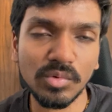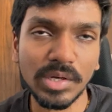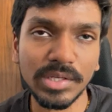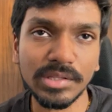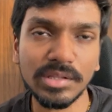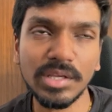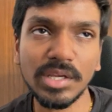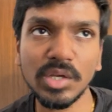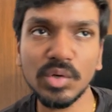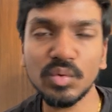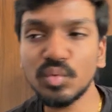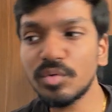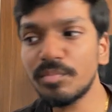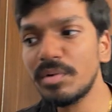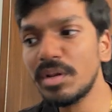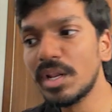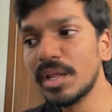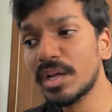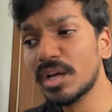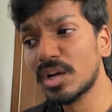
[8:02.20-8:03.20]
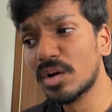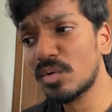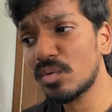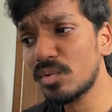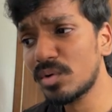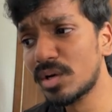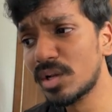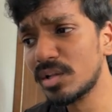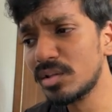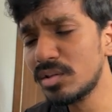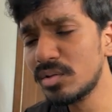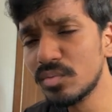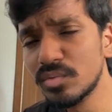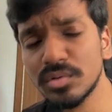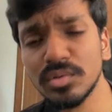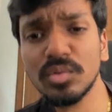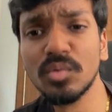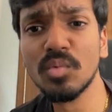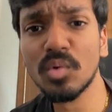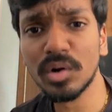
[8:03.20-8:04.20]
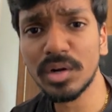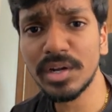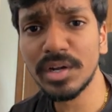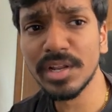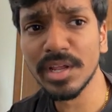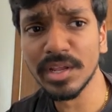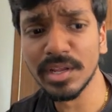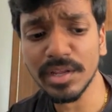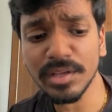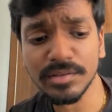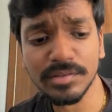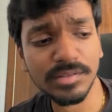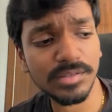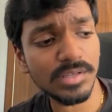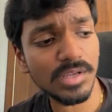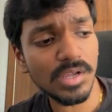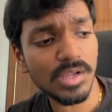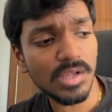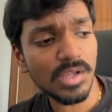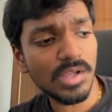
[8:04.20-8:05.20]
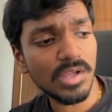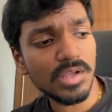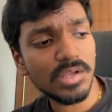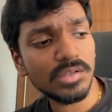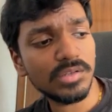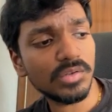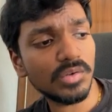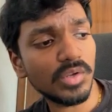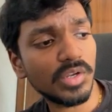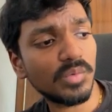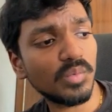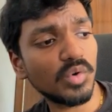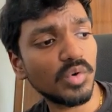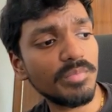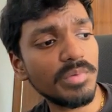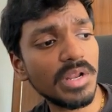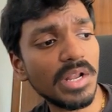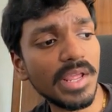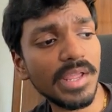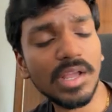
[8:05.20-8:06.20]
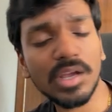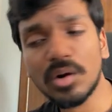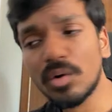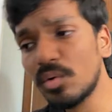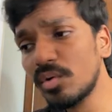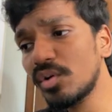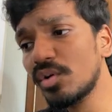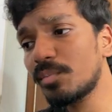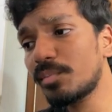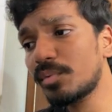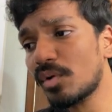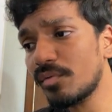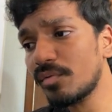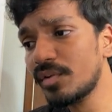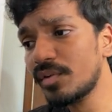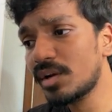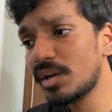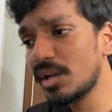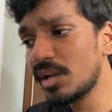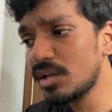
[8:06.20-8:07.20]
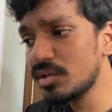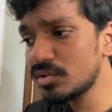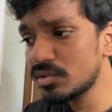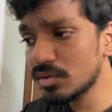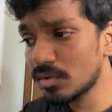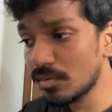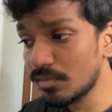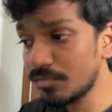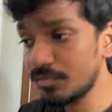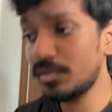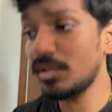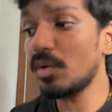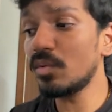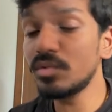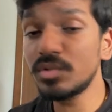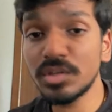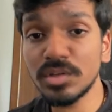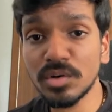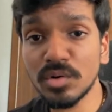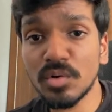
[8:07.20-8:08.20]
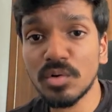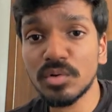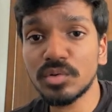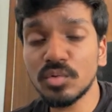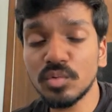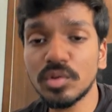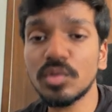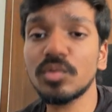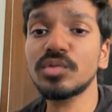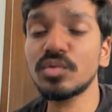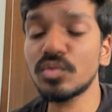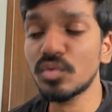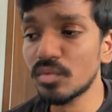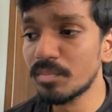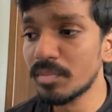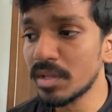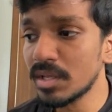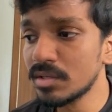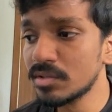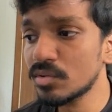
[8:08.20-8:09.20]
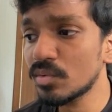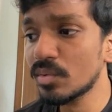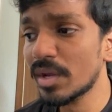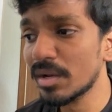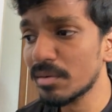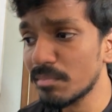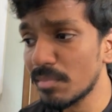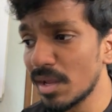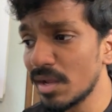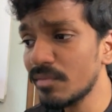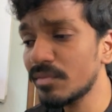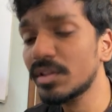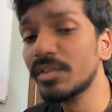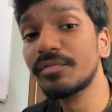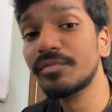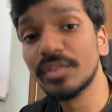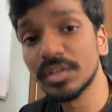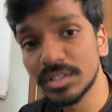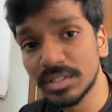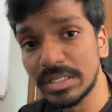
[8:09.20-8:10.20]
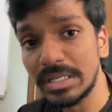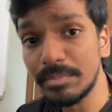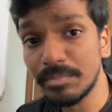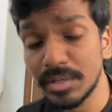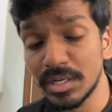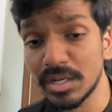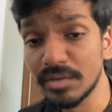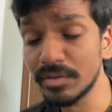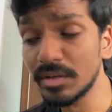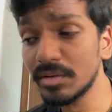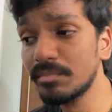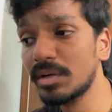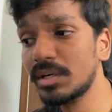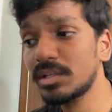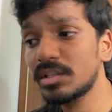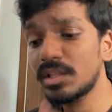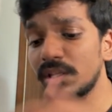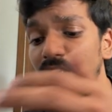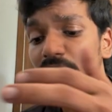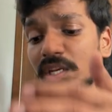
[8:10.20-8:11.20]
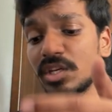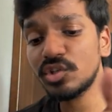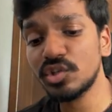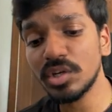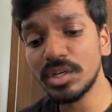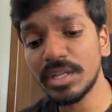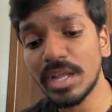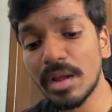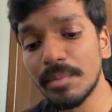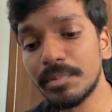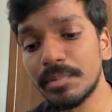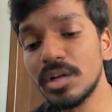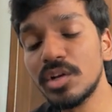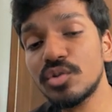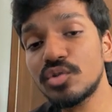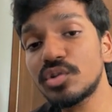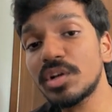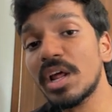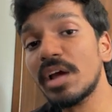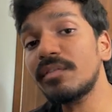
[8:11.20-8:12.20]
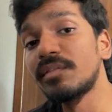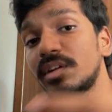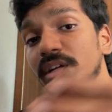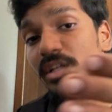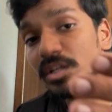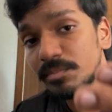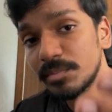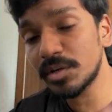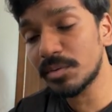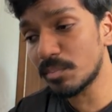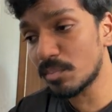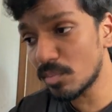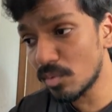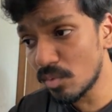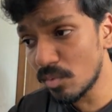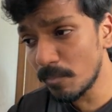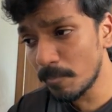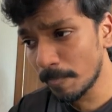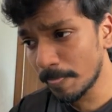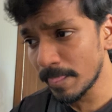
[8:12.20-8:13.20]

I think it would be like around 10,000 quantity, I guess. So it would be like around your profit range of 1000 or 2000 rupees you can make with the first TP level. But the initial capital you should have a little bit more.